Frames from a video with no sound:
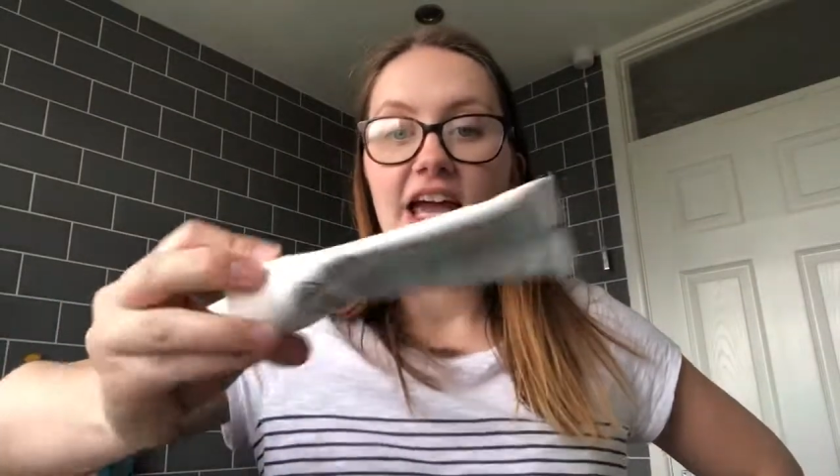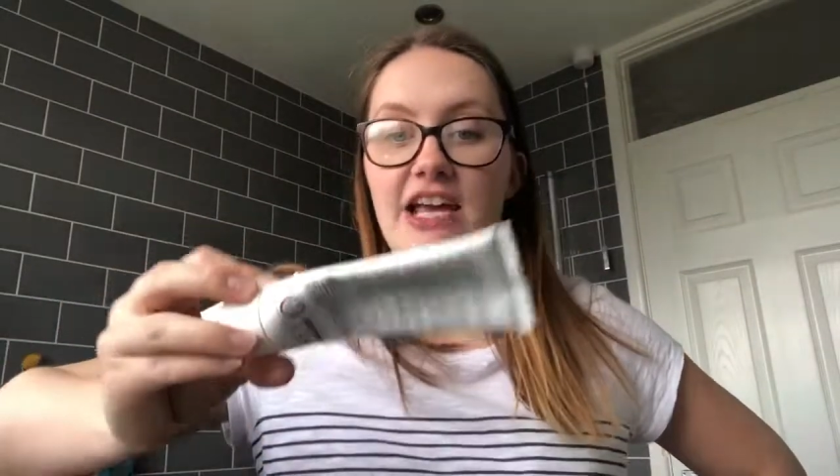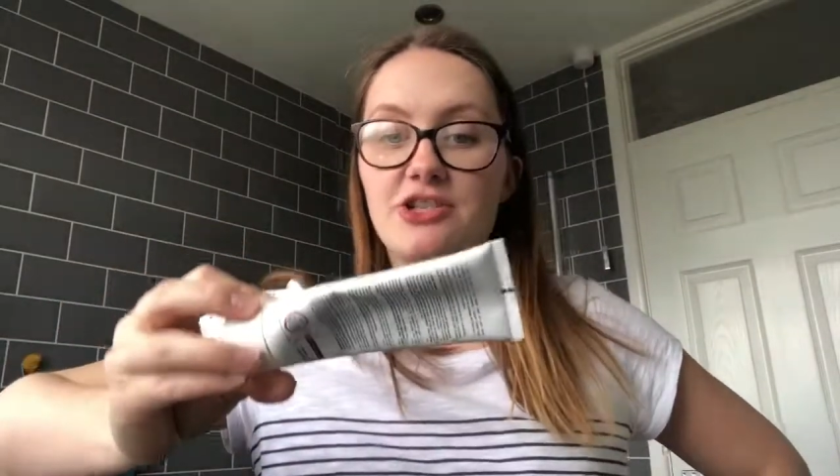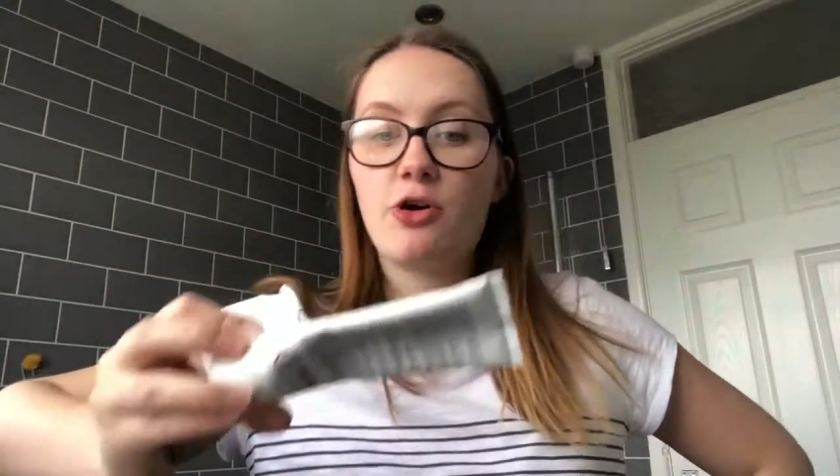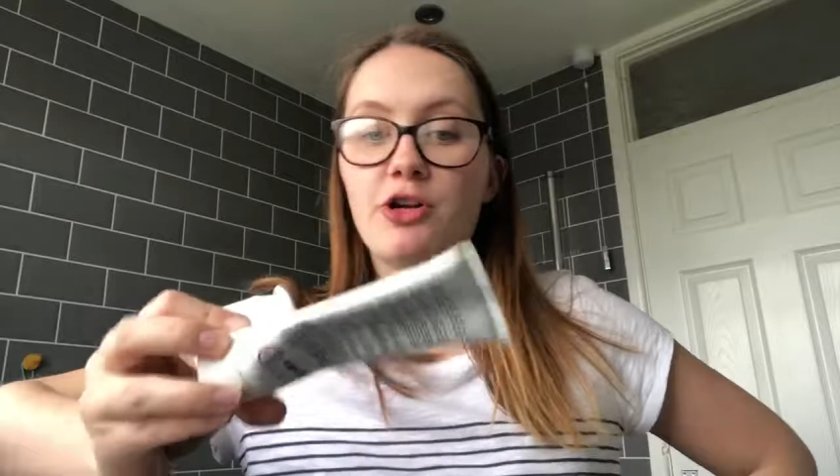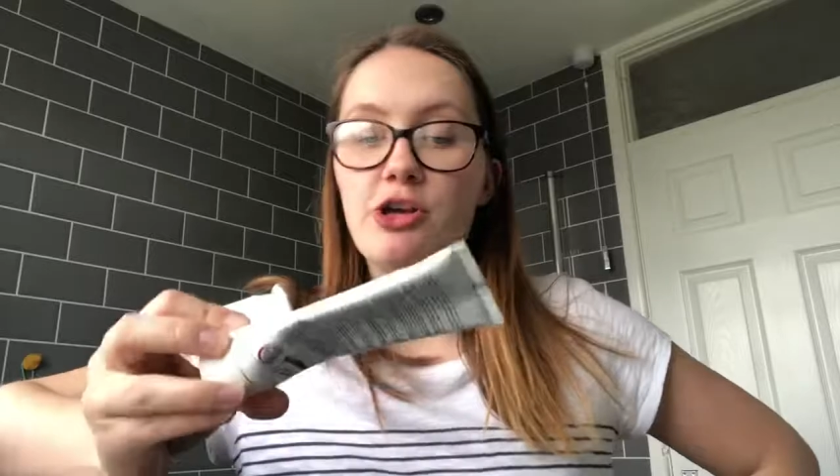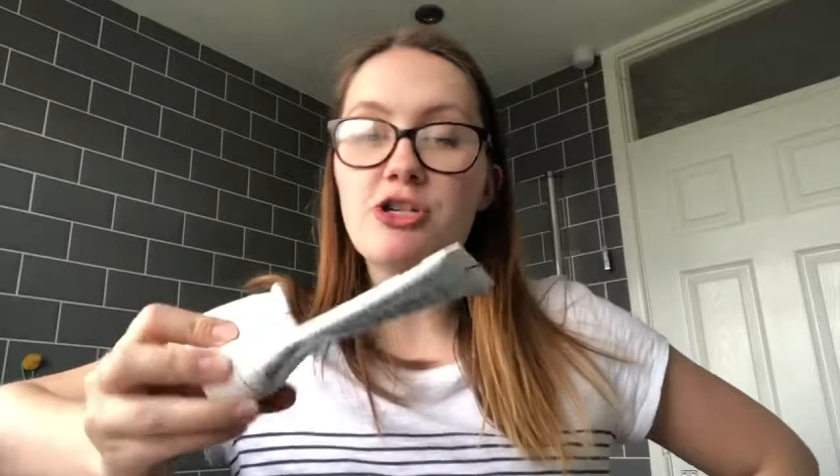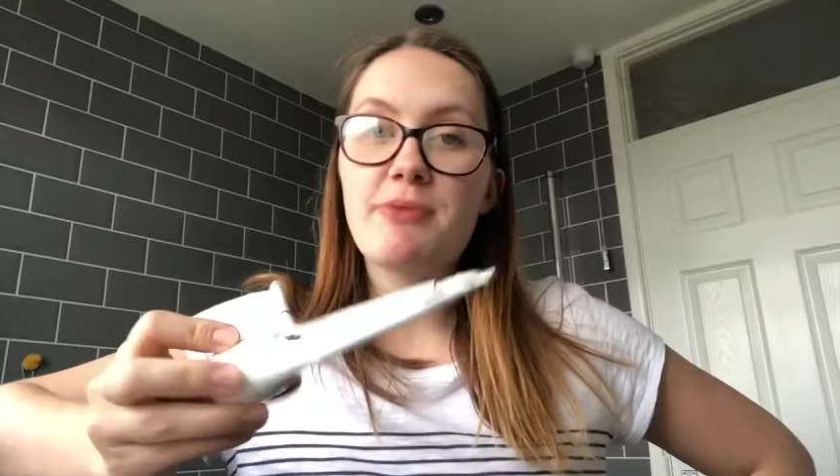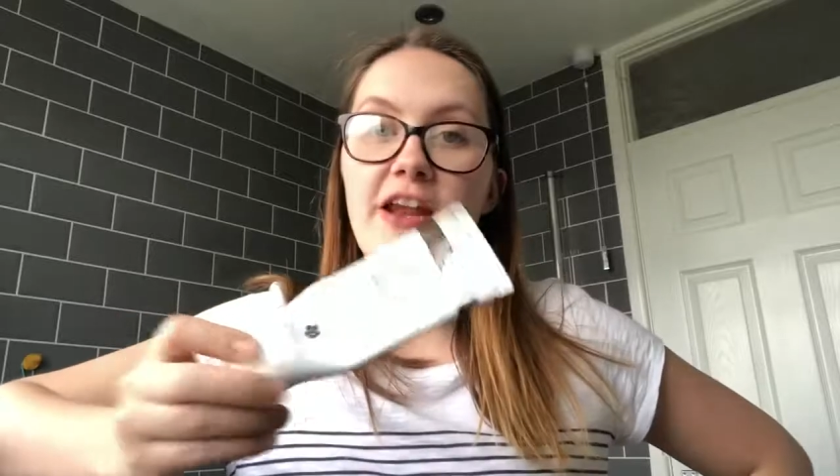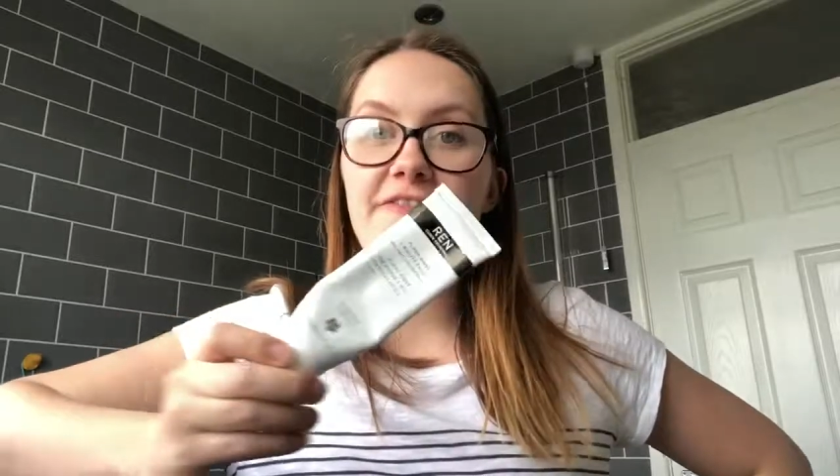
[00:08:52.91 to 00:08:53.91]
It's got a
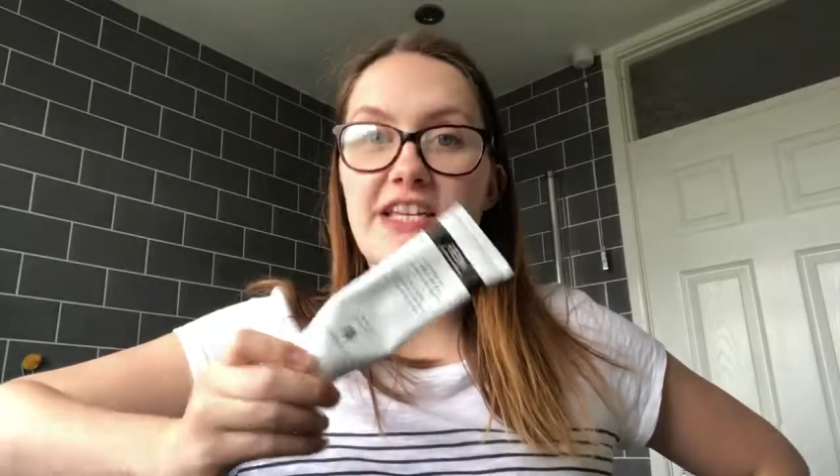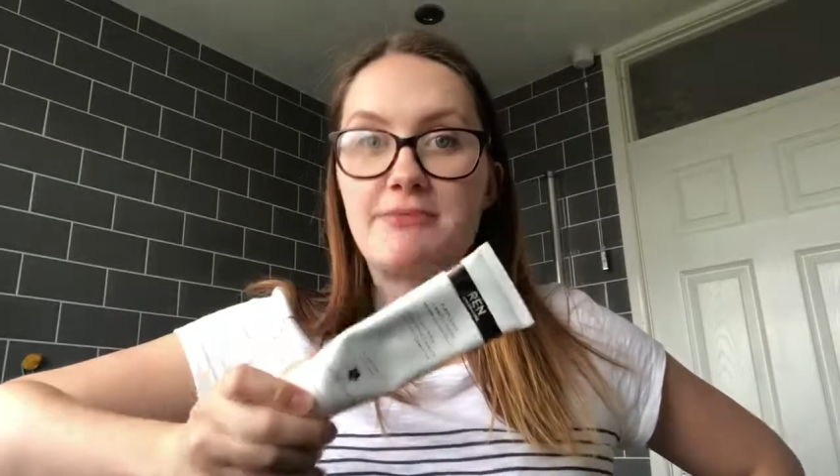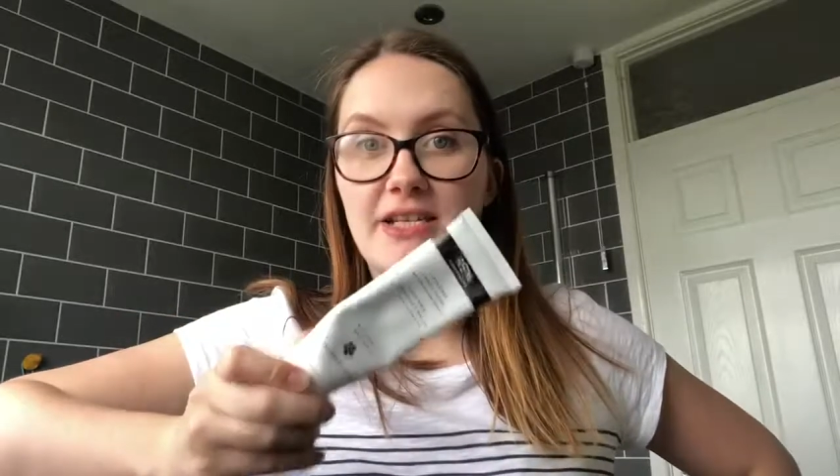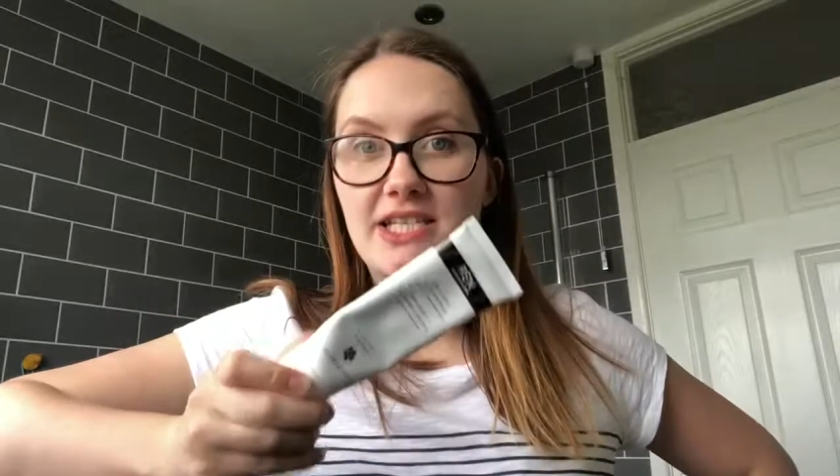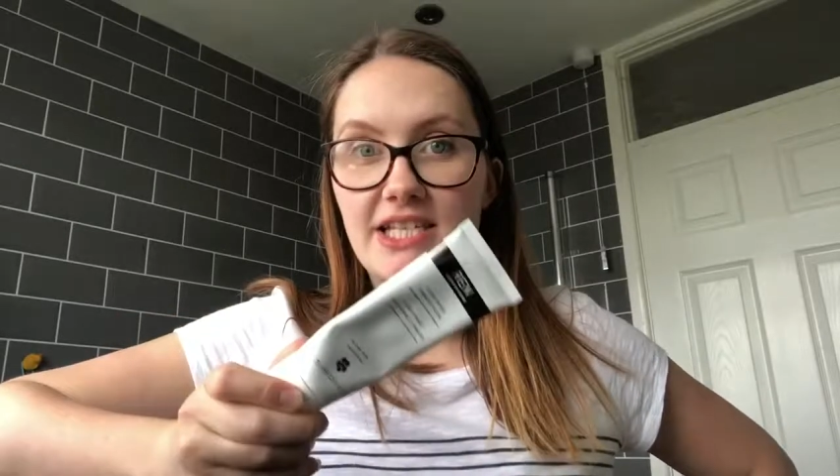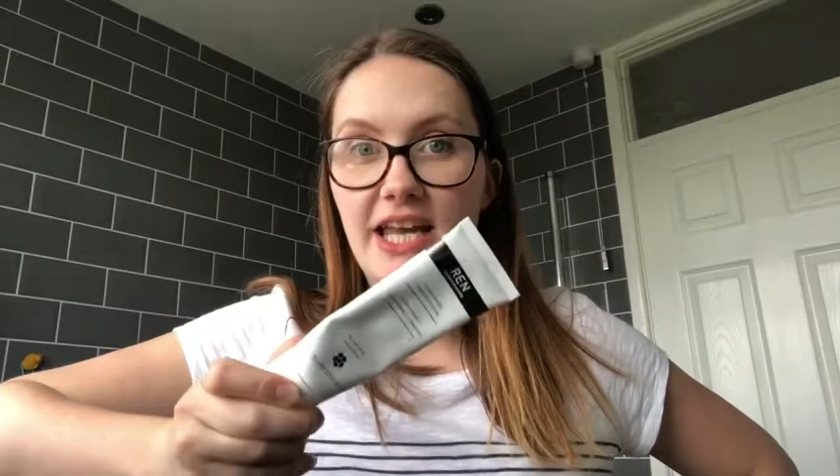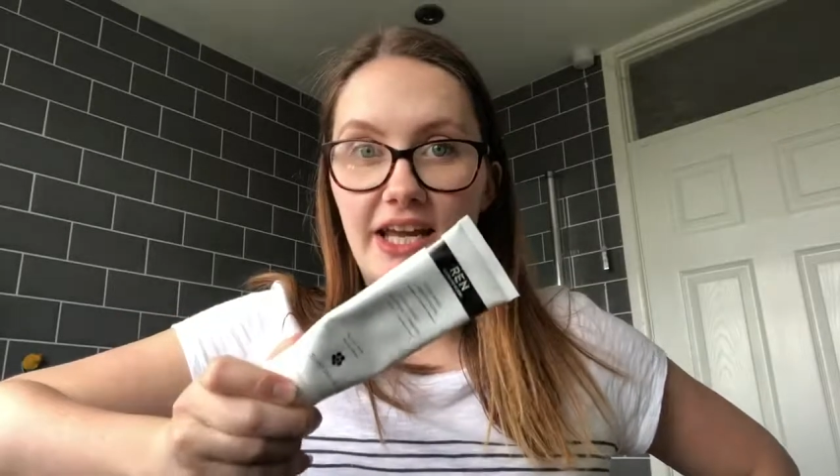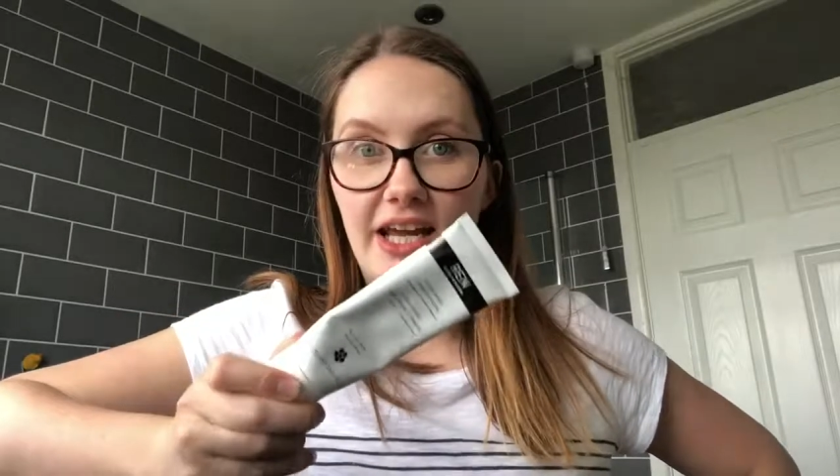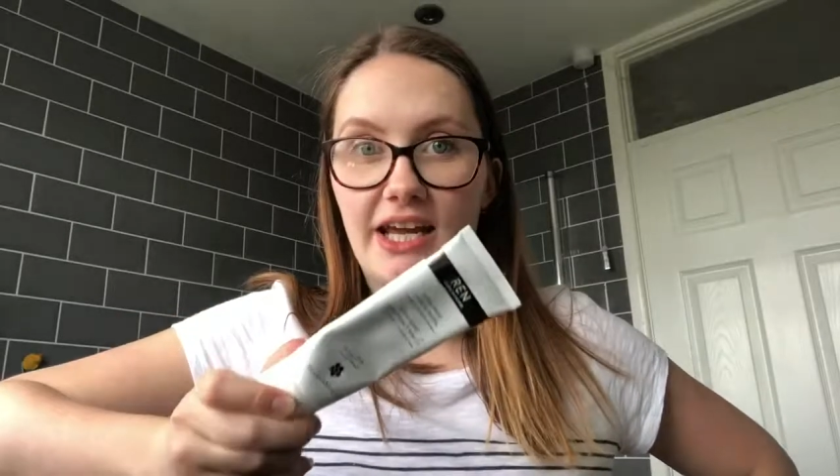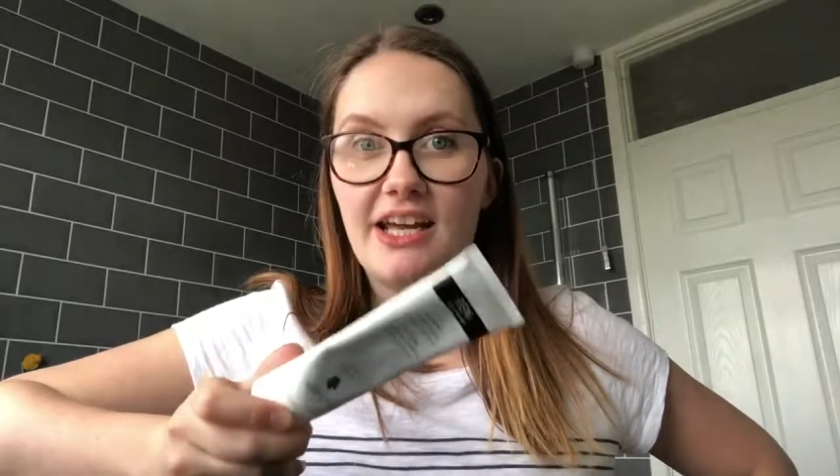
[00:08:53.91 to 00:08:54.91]
huge amount of vitamin C
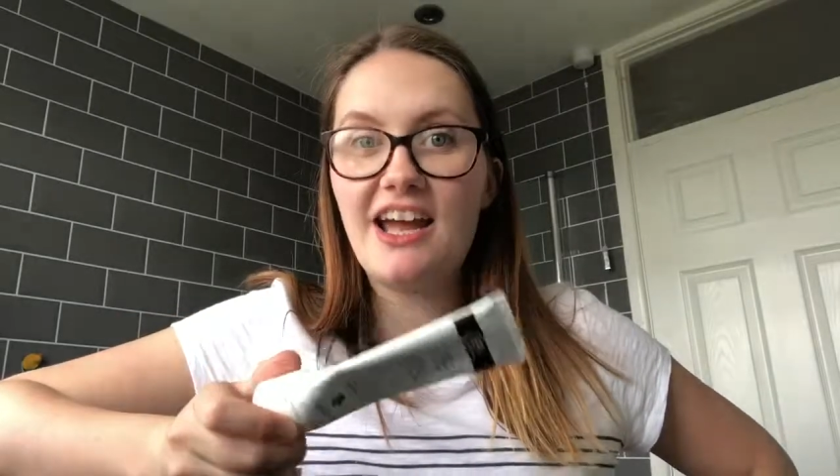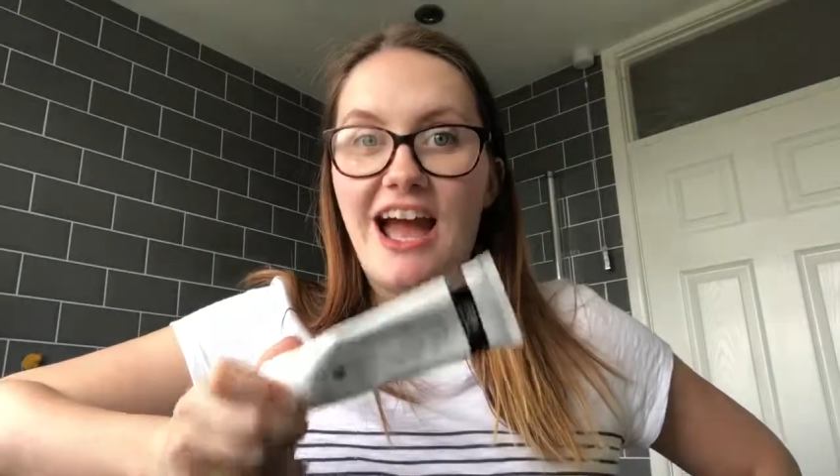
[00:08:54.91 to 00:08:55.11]
in it,